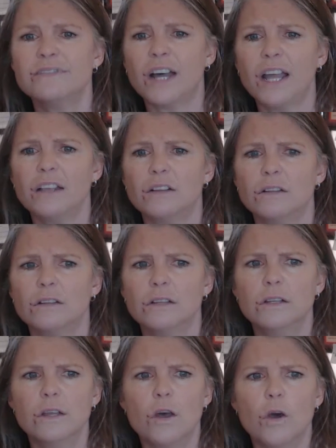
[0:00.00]
and vile.
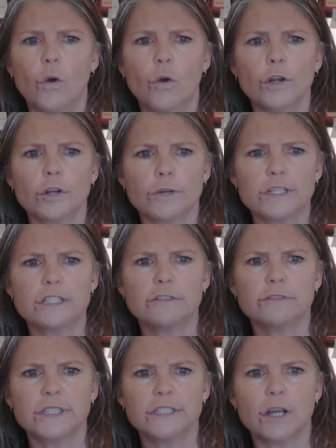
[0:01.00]
Hort
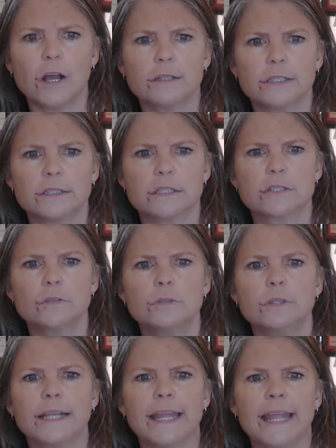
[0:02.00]
aggressively taught that the
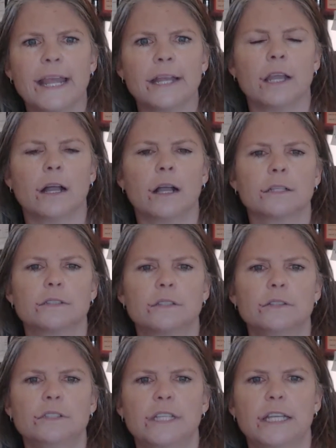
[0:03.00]
school at Antioch,
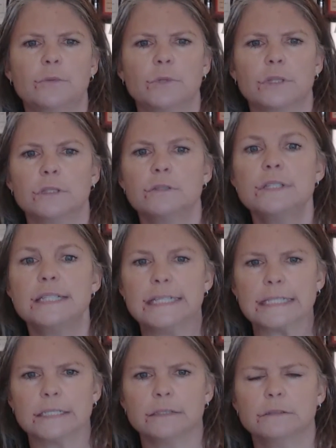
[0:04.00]
associated with
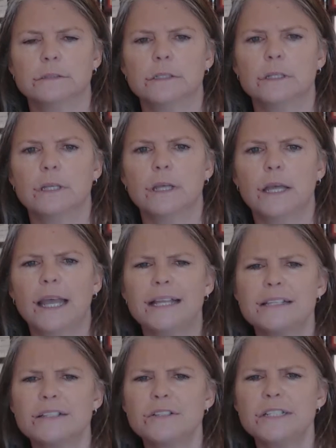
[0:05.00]
Lucian,
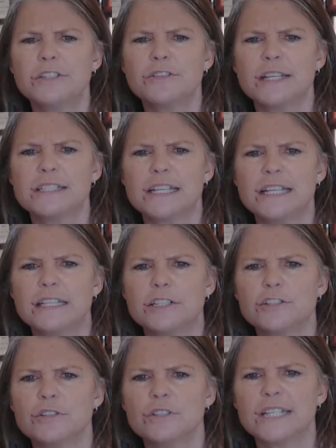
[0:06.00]
has loosely translated the
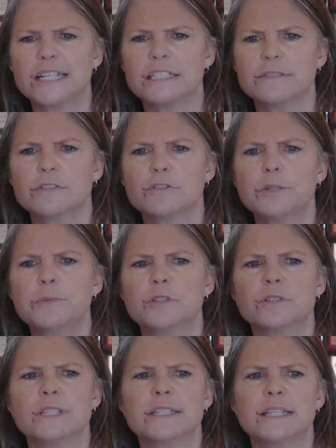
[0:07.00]
true text of Scripture
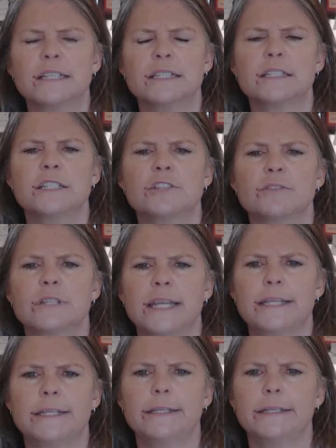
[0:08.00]
in the second century
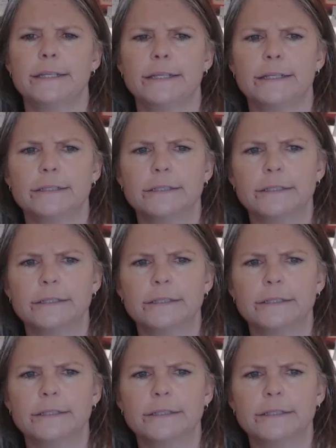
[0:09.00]
AD.